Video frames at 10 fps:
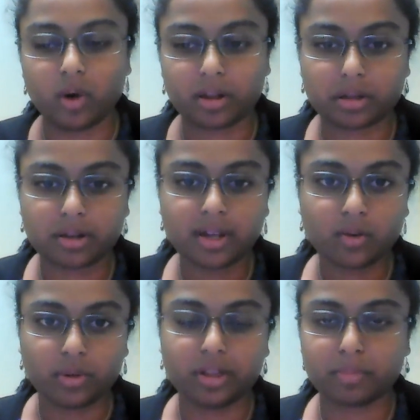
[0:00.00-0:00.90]
Whereas
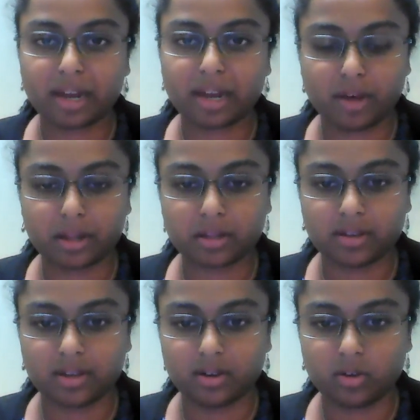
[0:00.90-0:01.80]
with this
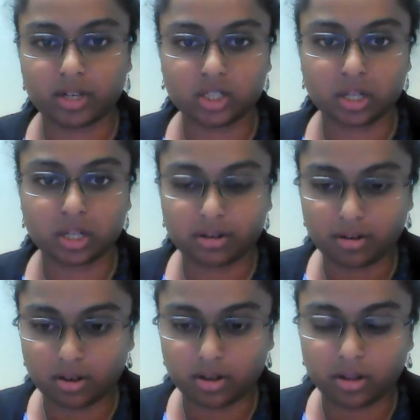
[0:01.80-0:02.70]
manifest, you can just